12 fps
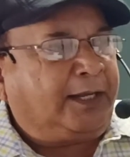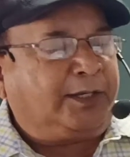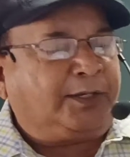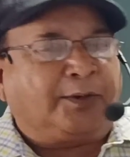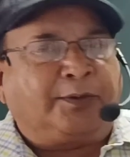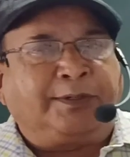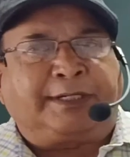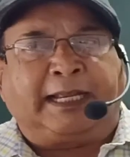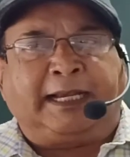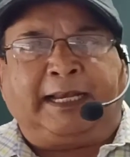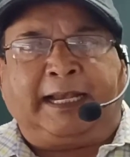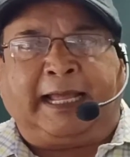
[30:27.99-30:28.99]
Don't
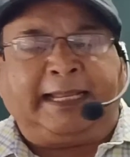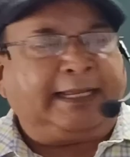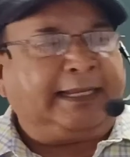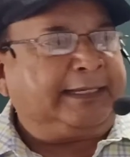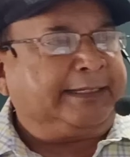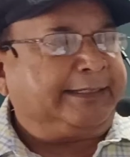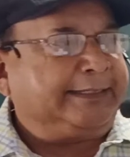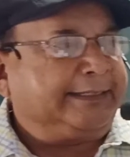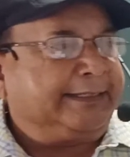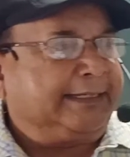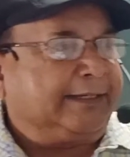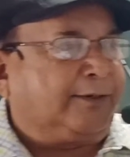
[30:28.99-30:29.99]
tell a lie,
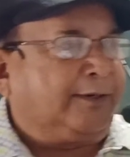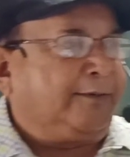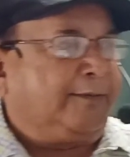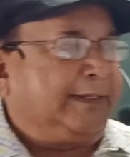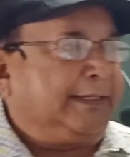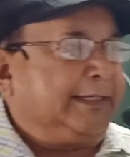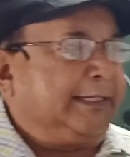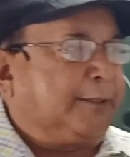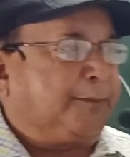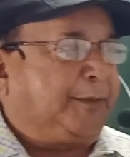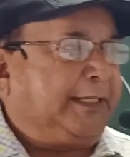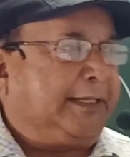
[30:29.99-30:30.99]
always
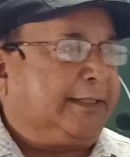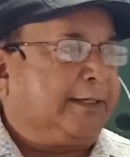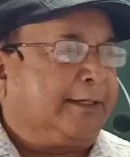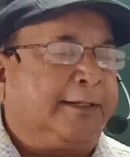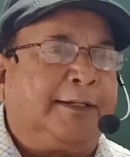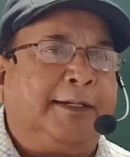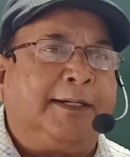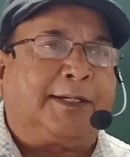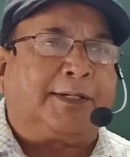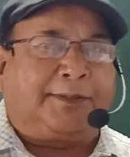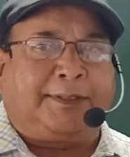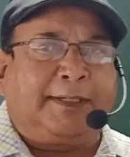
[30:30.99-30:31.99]
speak the
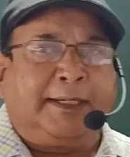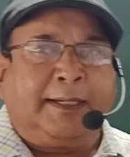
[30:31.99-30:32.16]
truth.